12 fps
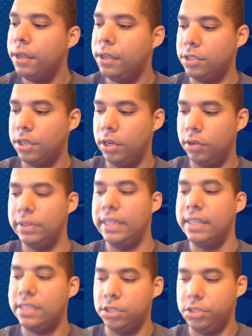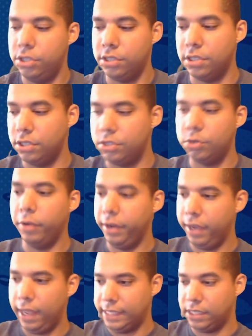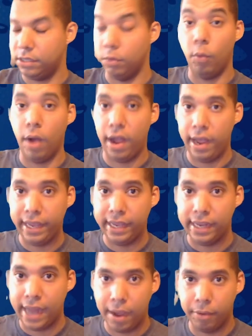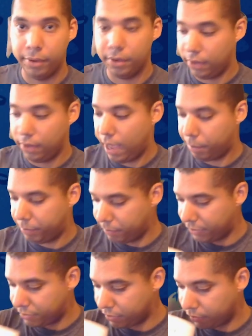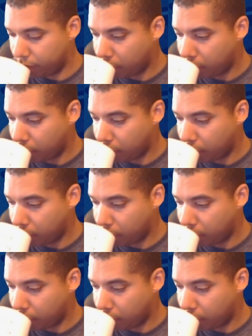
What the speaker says: So this is just the story as to why and how it all happened, basically.